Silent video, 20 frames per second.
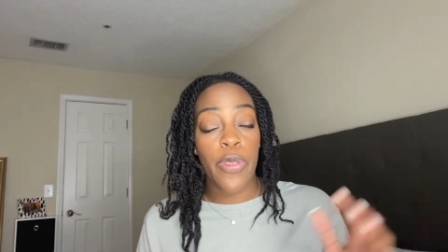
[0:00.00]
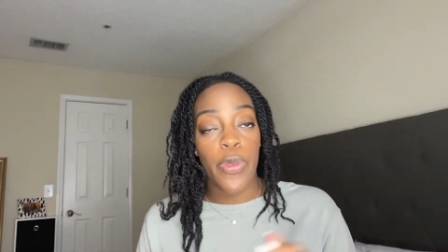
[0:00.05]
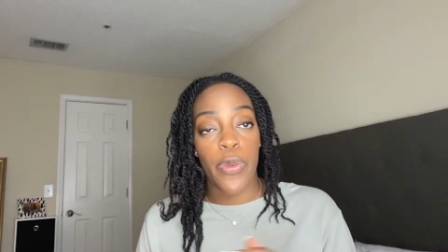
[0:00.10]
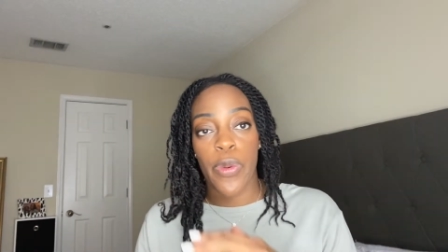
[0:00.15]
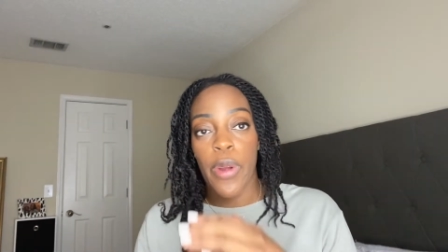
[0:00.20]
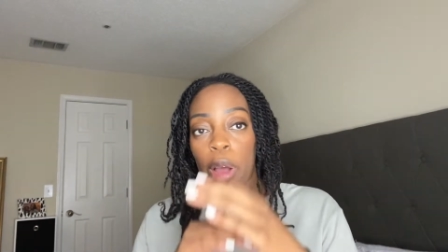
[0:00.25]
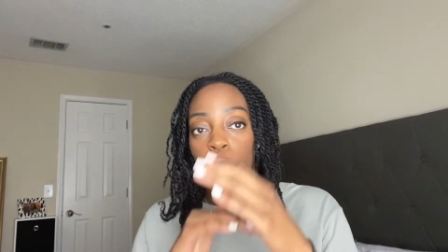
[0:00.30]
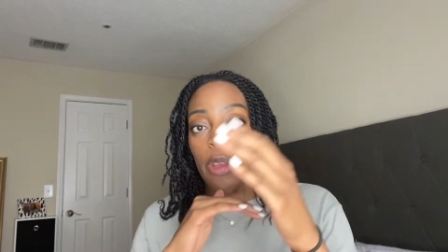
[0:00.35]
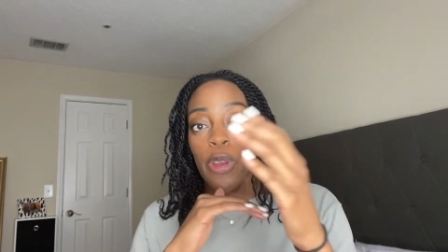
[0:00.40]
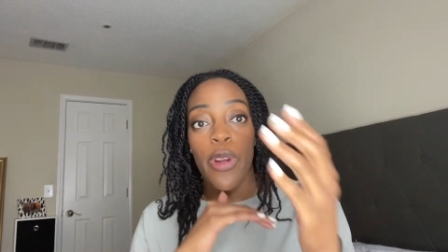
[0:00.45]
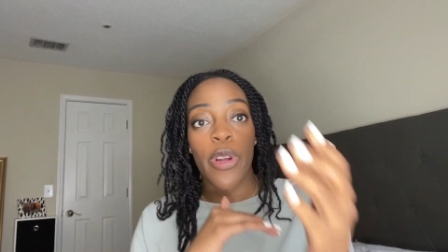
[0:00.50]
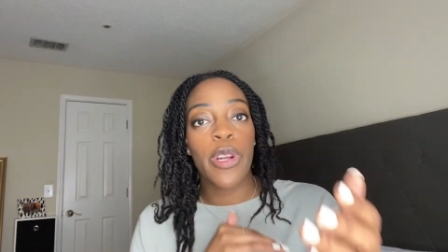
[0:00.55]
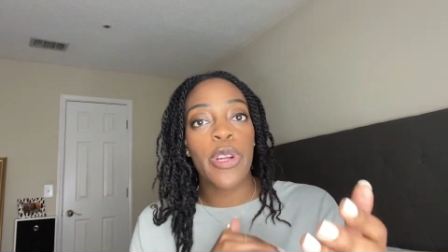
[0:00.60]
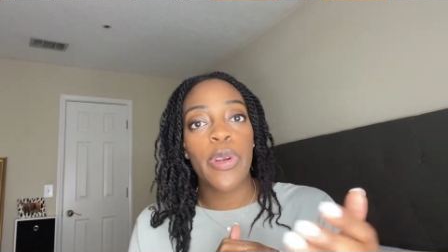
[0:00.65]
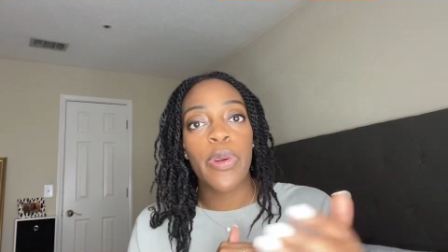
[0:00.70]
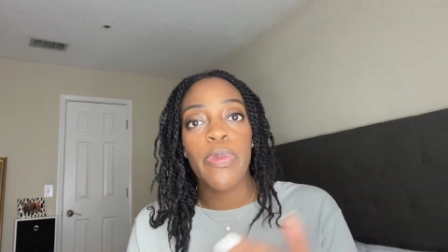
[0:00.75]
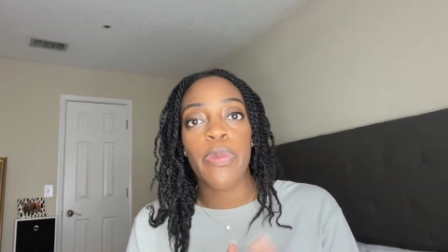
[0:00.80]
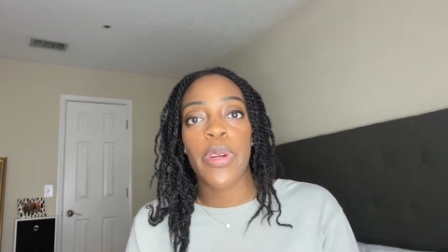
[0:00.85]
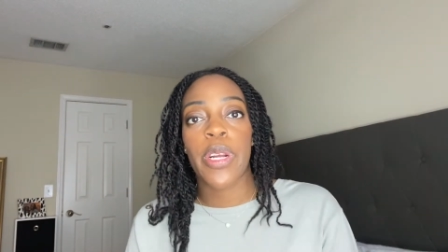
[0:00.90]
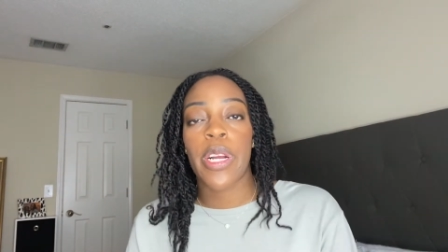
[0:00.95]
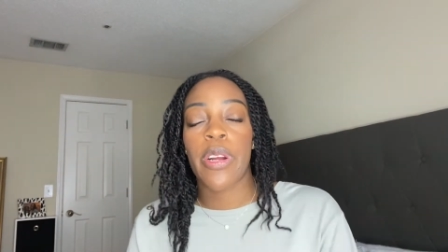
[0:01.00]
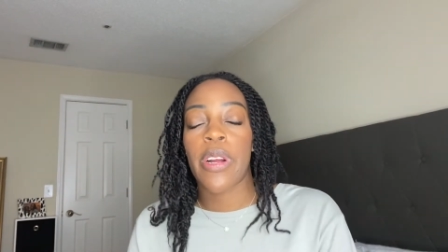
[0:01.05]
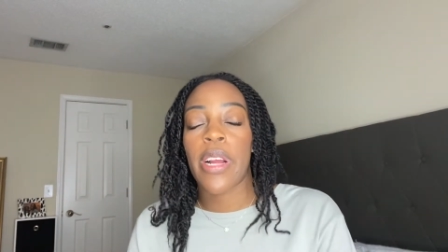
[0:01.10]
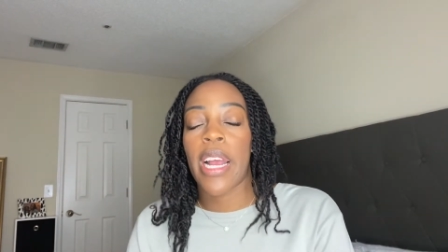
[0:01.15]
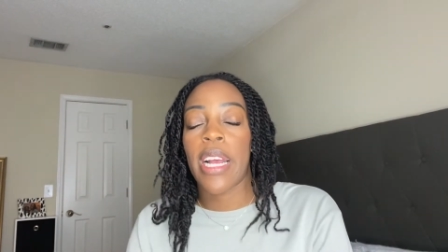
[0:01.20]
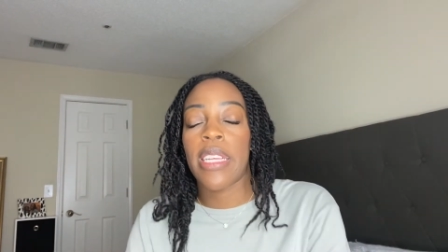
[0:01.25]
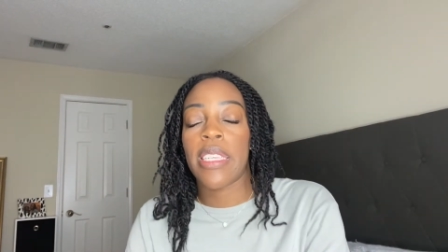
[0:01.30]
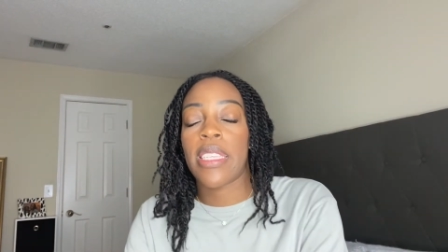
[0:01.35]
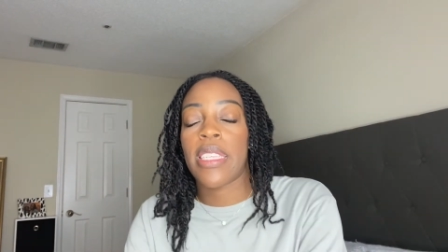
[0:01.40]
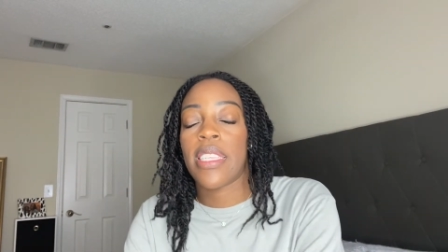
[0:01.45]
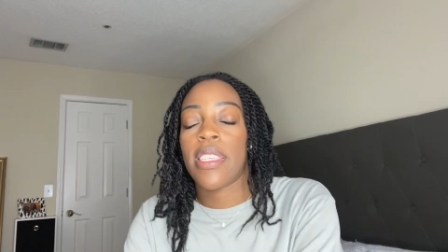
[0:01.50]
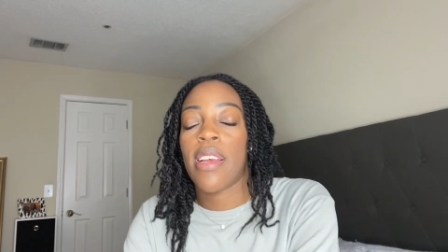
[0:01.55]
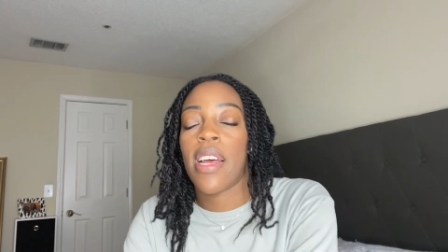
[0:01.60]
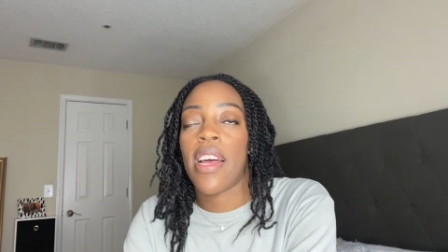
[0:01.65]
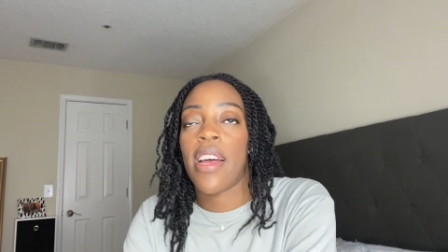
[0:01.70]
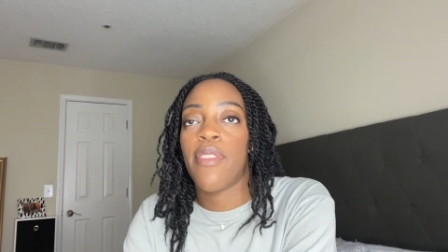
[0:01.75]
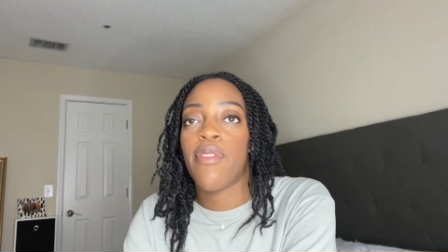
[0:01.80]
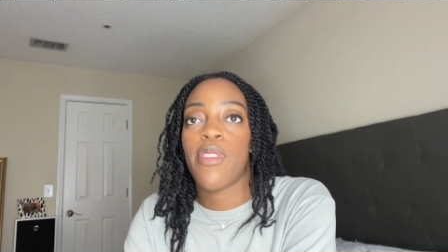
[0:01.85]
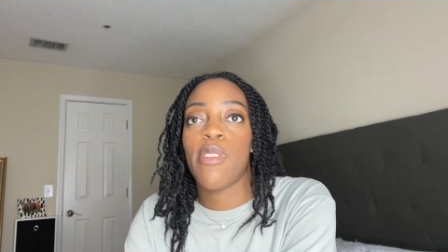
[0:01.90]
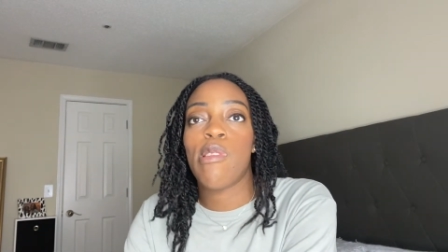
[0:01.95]
throughout your career as
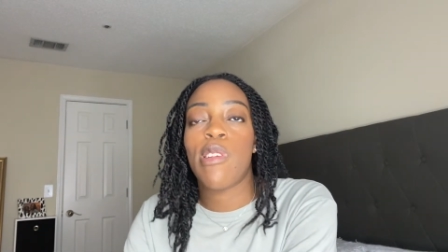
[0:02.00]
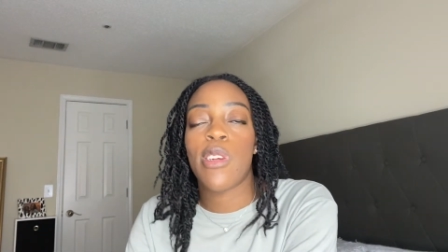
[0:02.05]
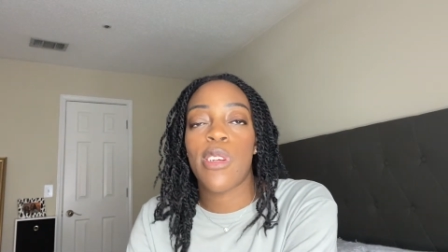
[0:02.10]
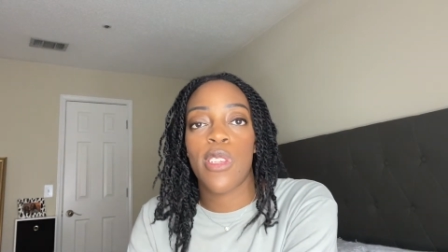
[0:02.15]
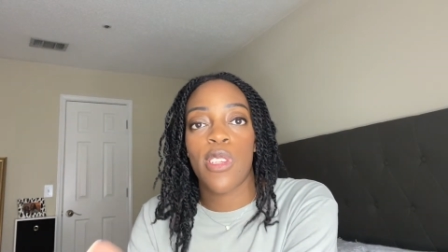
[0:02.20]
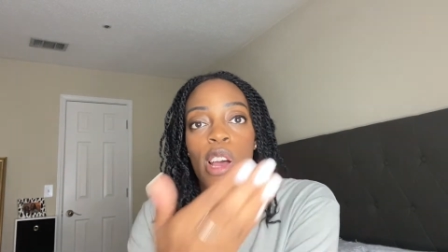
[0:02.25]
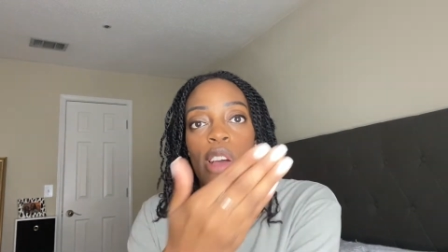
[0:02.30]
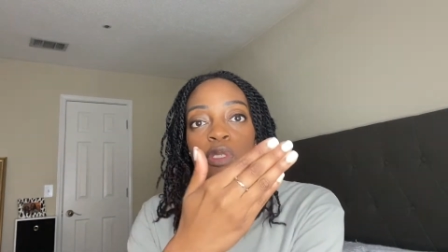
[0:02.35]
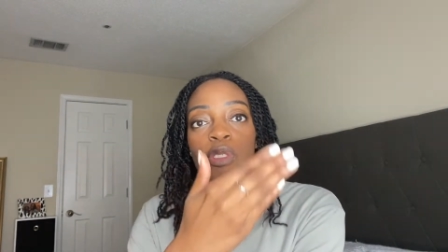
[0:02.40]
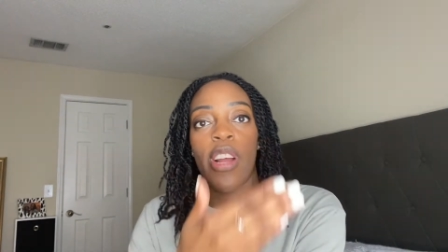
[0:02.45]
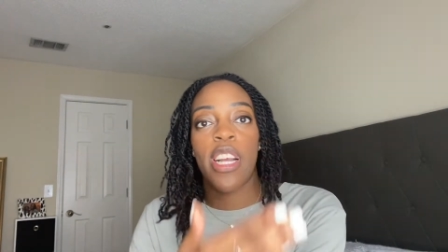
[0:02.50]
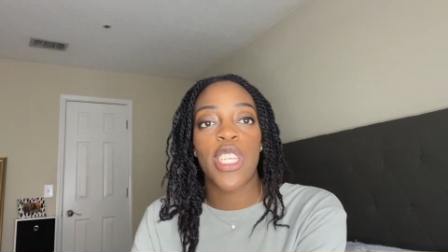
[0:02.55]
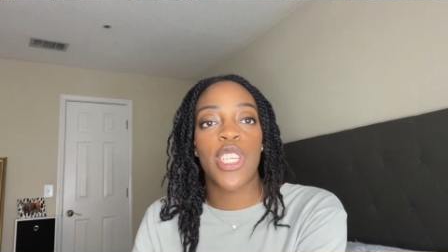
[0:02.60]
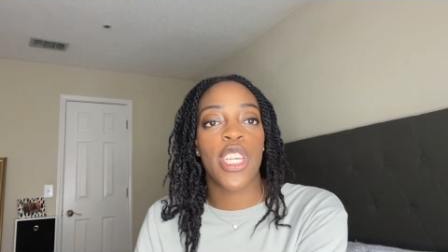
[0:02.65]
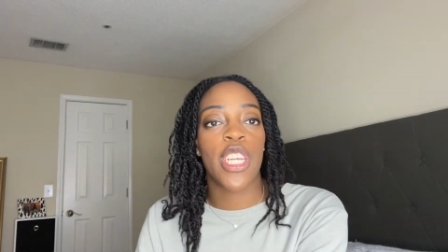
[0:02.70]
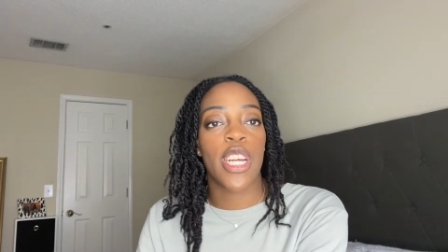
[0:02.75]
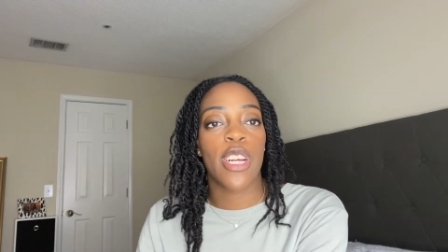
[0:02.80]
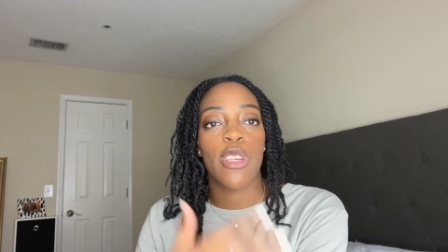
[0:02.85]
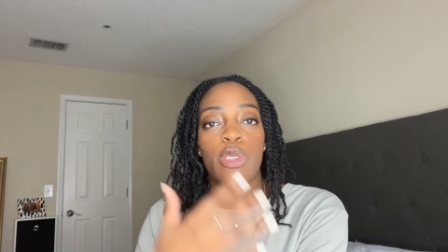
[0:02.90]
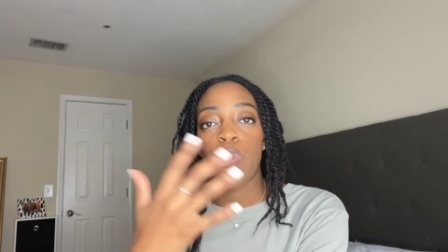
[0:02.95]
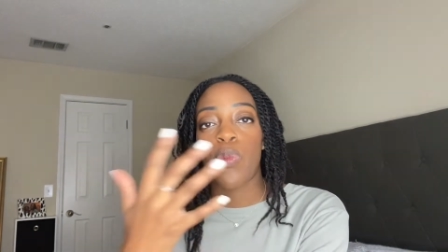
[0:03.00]
uh, future software engineers,